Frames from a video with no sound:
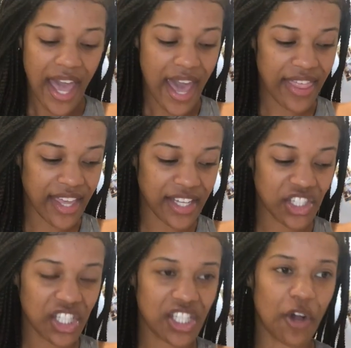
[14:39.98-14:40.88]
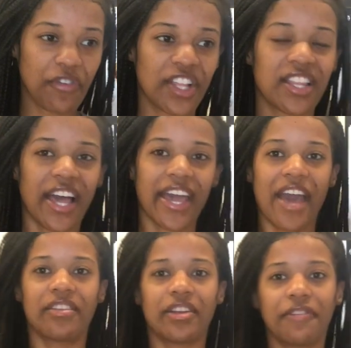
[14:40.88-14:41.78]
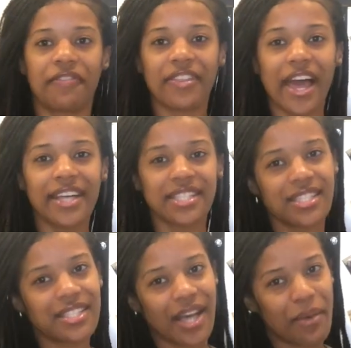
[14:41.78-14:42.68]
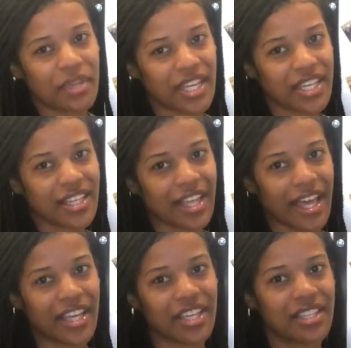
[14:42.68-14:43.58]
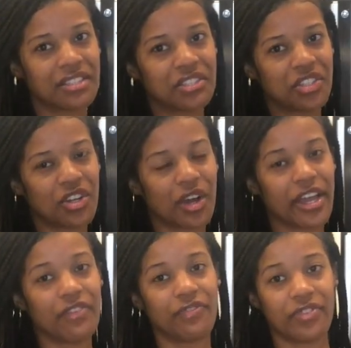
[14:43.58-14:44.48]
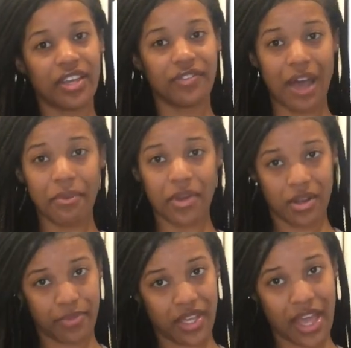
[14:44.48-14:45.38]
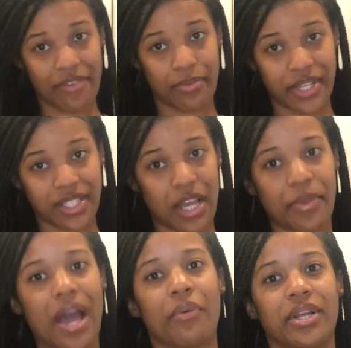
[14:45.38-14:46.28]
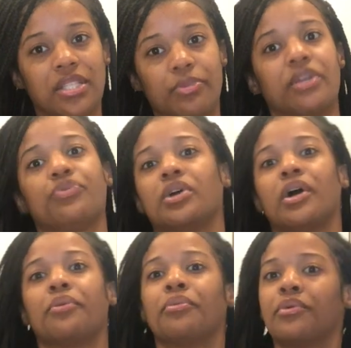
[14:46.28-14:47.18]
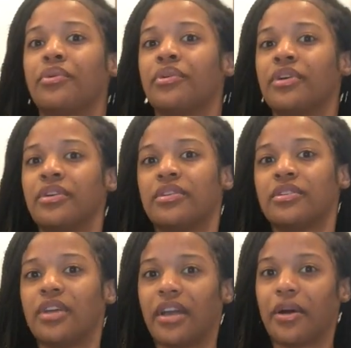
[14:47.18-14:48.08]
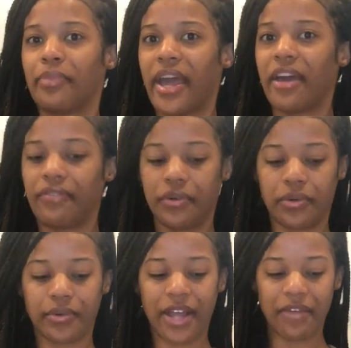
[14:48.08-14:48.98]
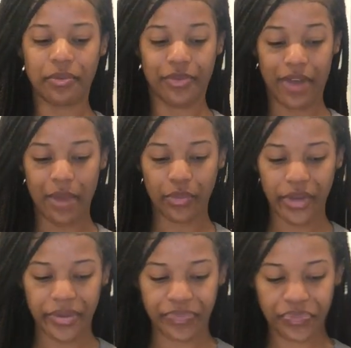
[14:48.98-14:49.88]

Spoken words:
And then it's just no feeling like having your flat stomach. Like, you know, if I'm going to have a big stomach, I want it to be from, you know, bad food, not from a fibroid.